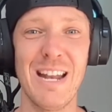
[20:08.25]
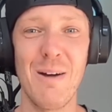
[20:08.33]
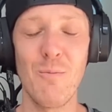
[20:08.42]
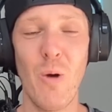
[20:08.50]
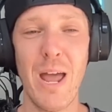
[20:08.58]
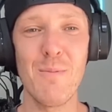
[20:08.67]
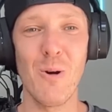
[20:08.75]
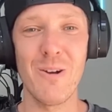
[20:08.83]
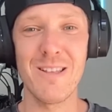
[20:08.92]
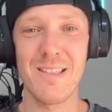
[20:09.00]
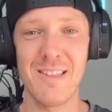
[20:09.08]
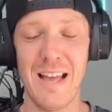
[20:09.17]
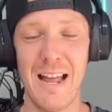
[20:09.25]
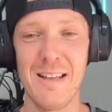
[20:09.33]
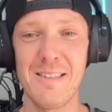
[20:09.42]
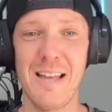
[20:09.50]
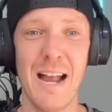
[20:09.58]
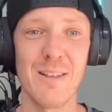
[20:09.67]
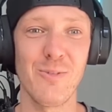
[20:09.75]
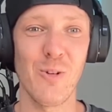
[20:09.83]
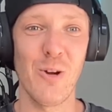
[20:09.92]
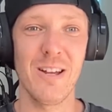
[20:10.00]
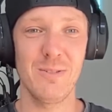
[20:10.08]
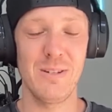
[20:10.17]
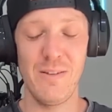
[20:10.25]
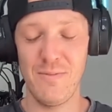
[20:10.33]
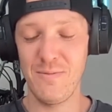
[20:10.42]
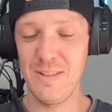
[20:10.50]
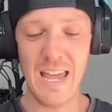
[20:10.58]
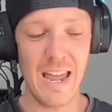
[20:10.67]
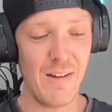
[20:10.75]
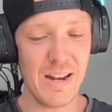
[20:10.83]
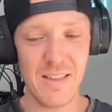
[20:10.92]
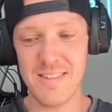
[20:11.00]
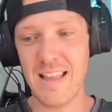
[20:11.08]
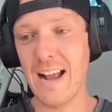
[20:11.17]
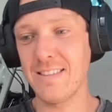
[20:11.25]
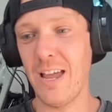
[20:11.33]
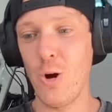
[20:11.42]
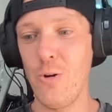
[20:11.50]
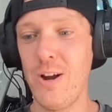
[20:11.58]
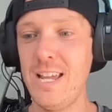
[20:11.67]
I'm way more psyched for it. You've had a stacked day already.